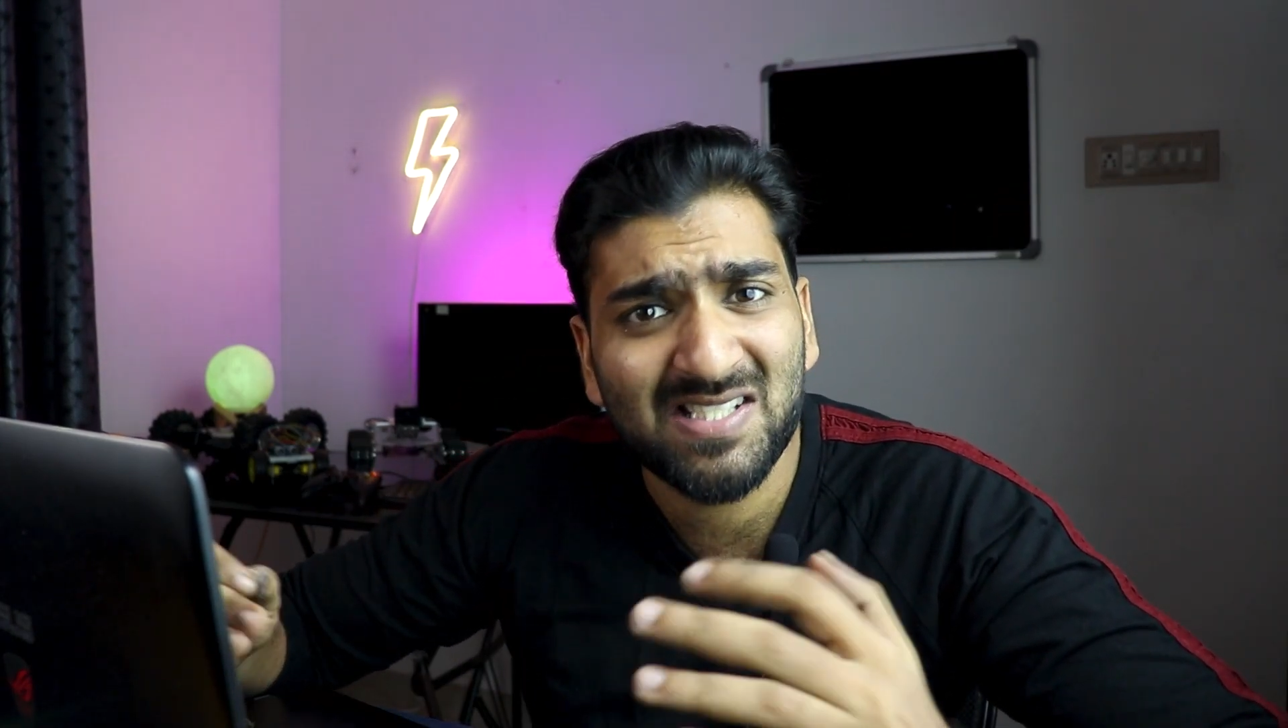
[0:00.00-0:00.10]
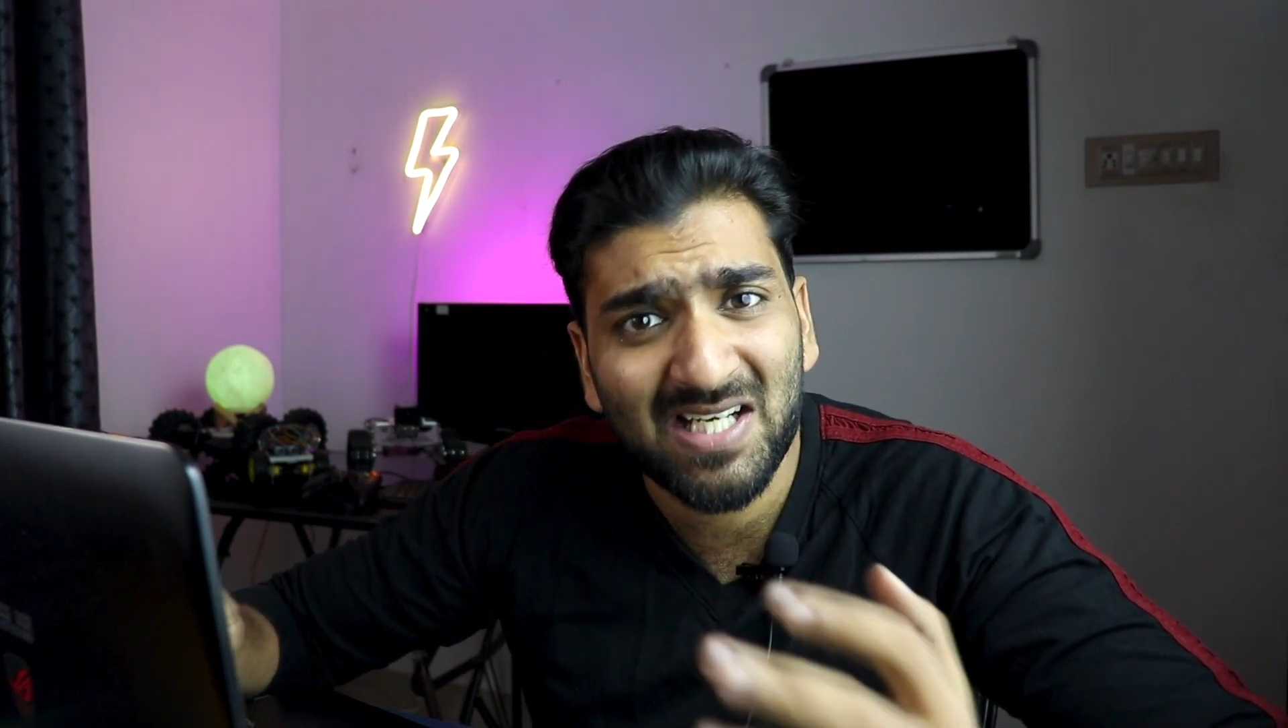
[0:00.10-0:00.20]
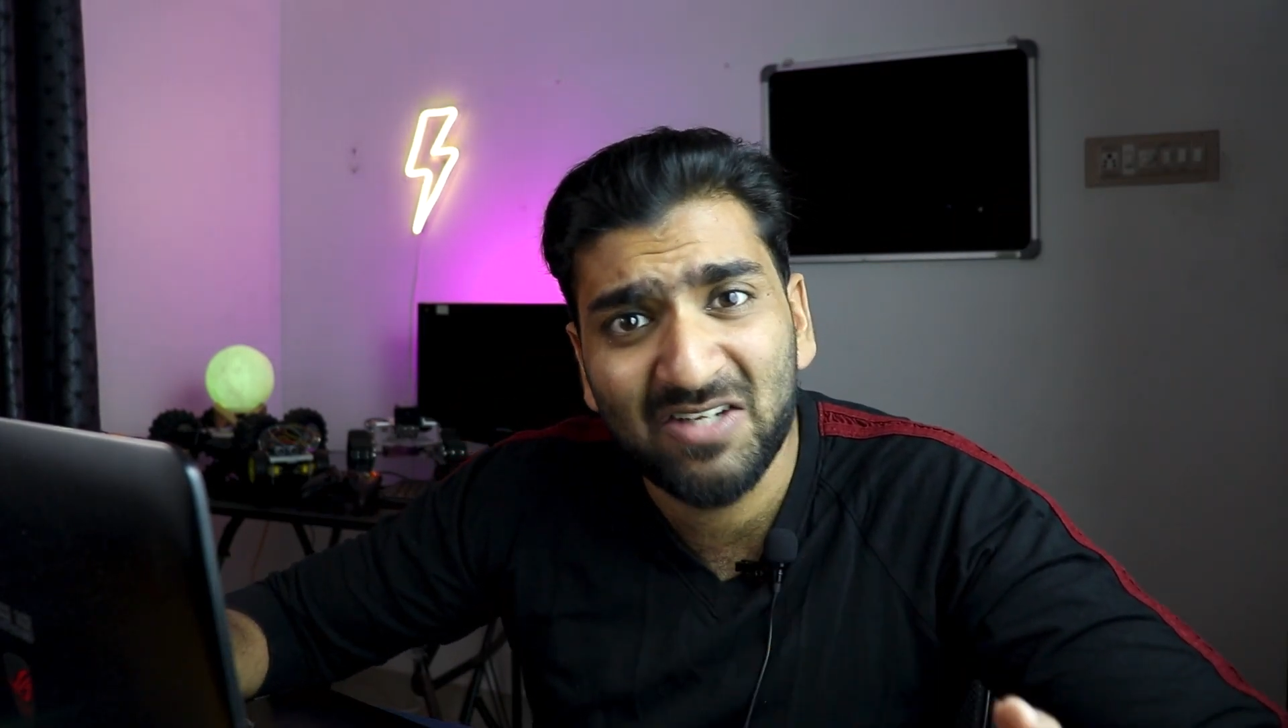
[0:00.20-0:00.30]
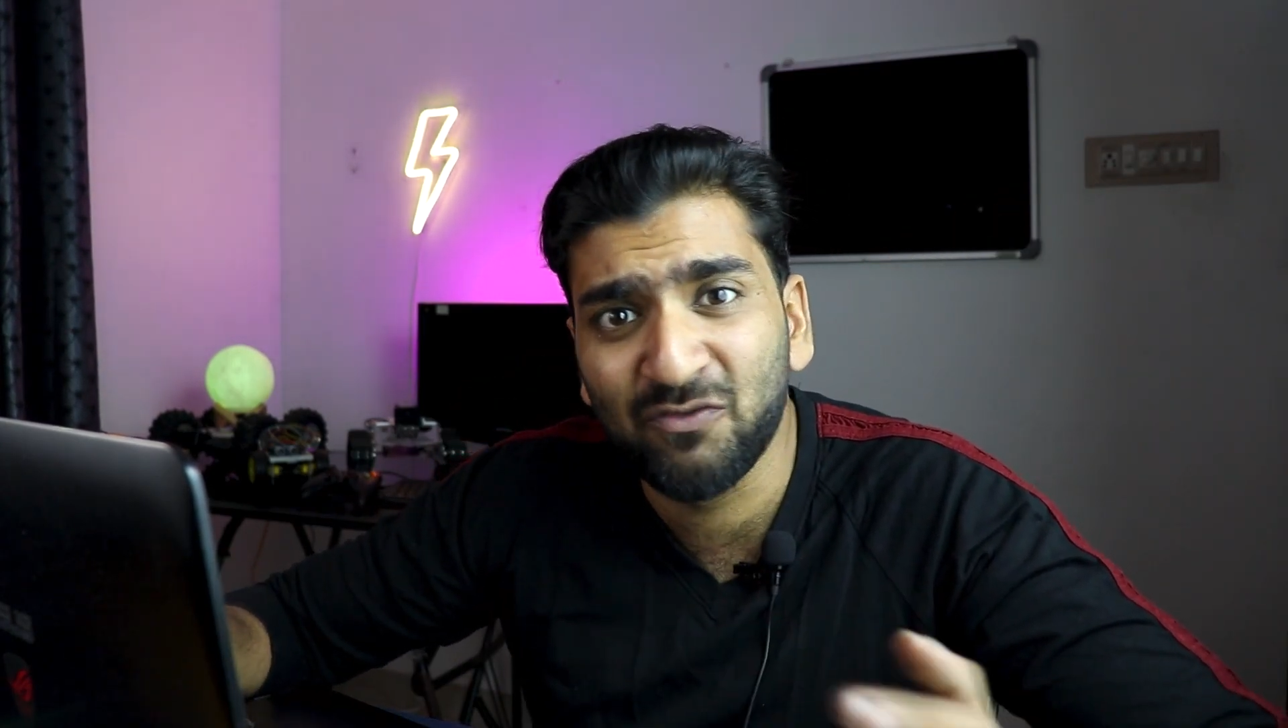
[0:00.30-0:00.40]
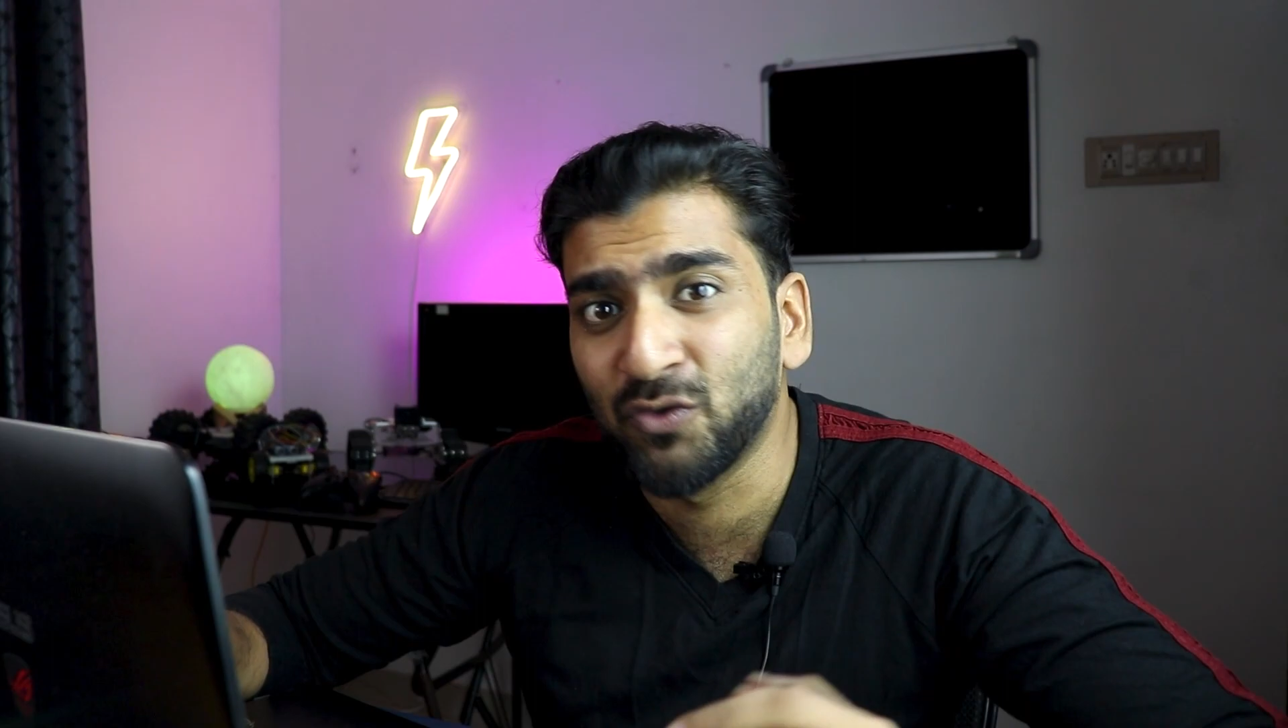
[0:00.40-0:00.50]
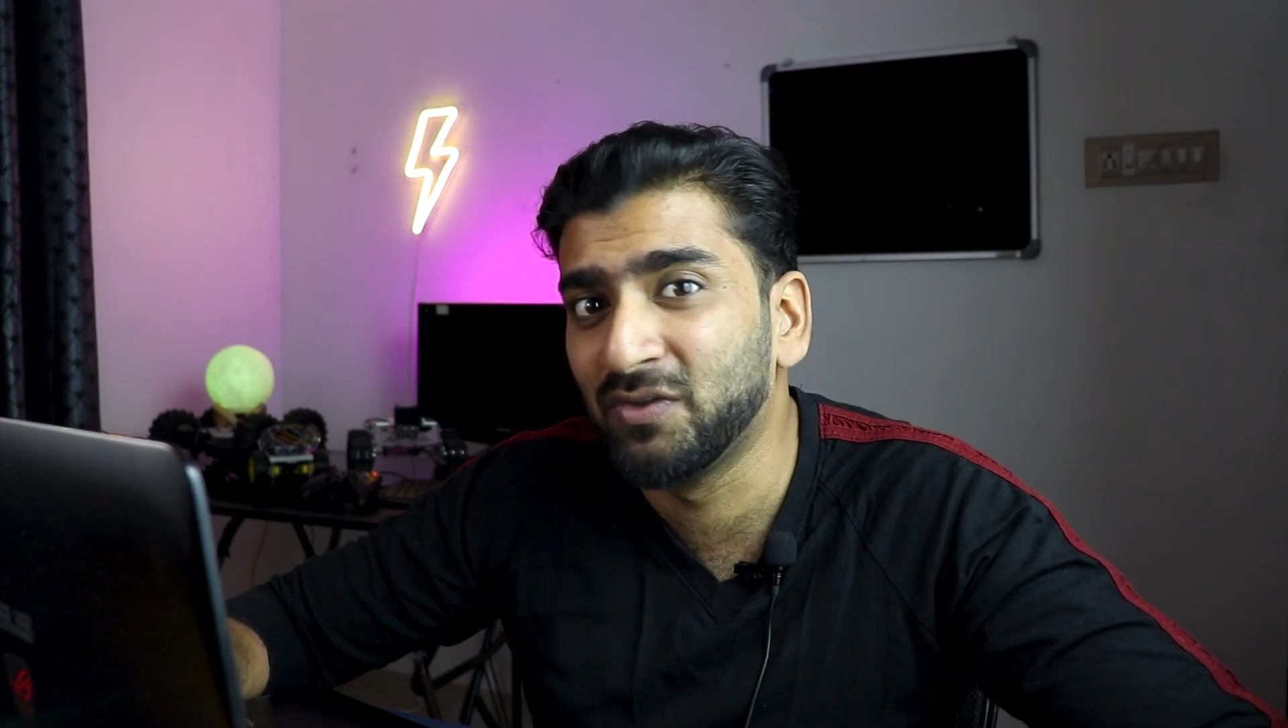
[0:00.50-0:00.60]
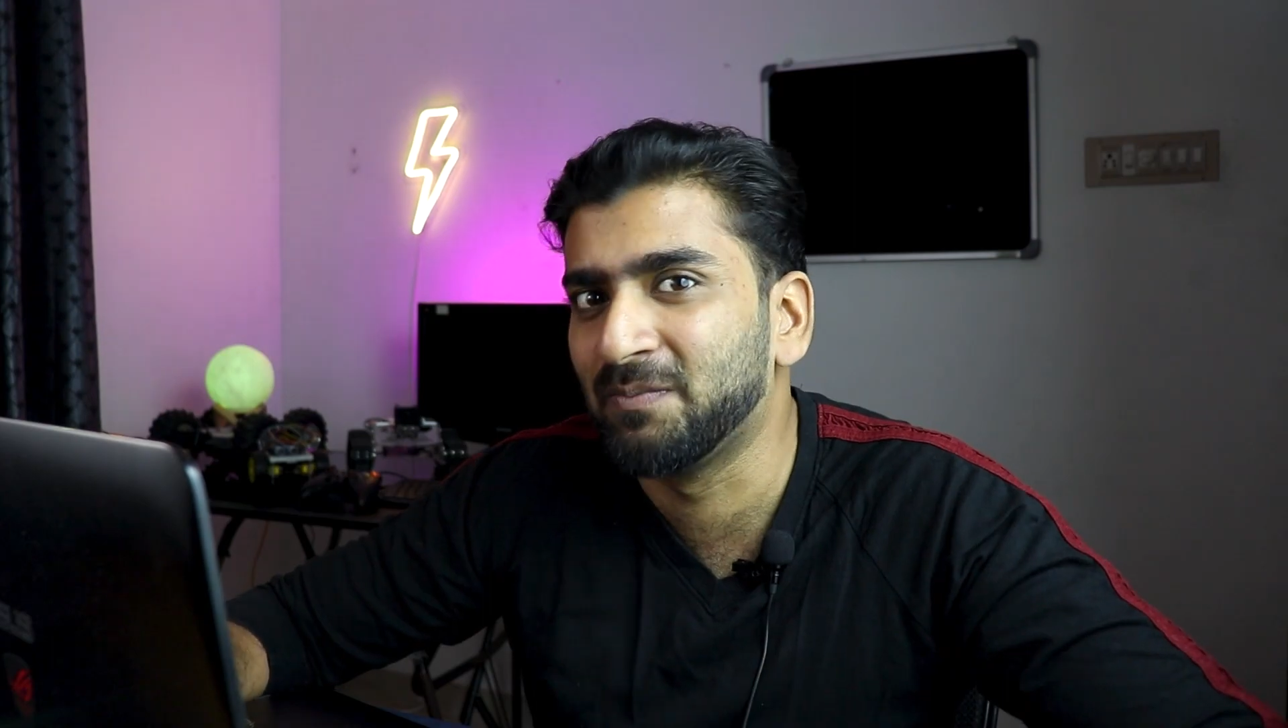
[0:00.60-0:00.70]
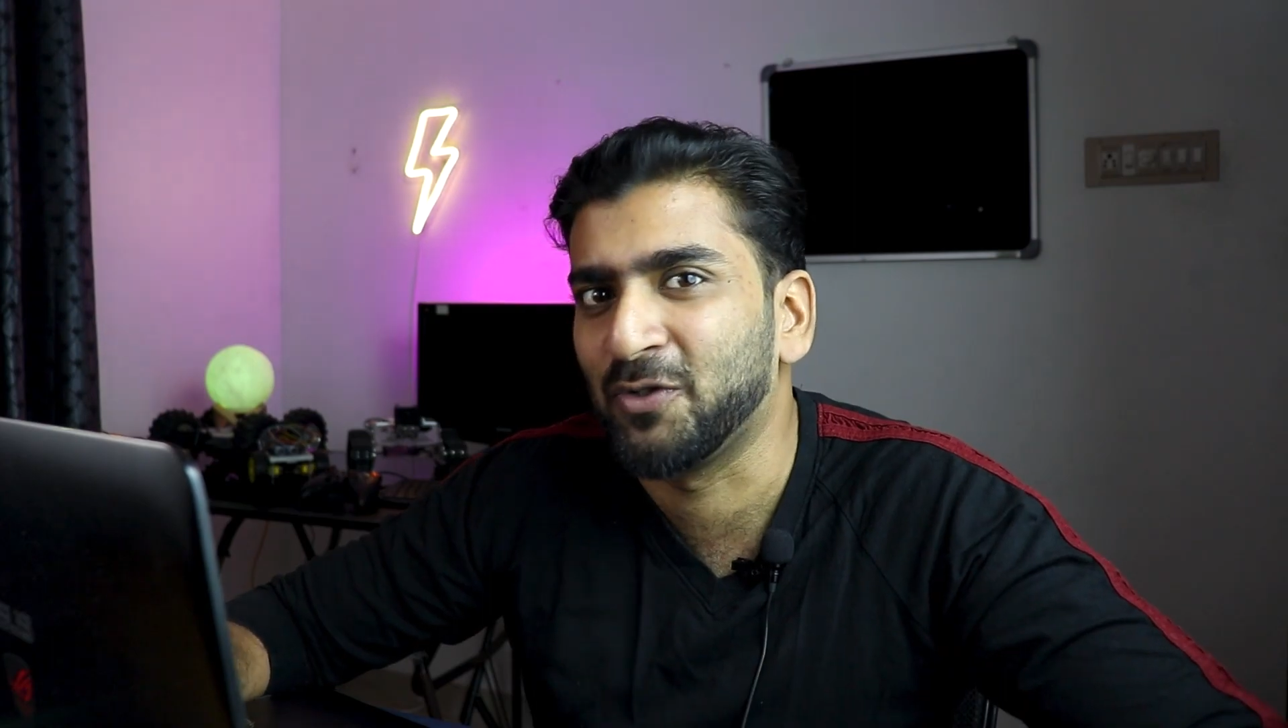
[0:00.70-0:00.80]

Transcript: straightforward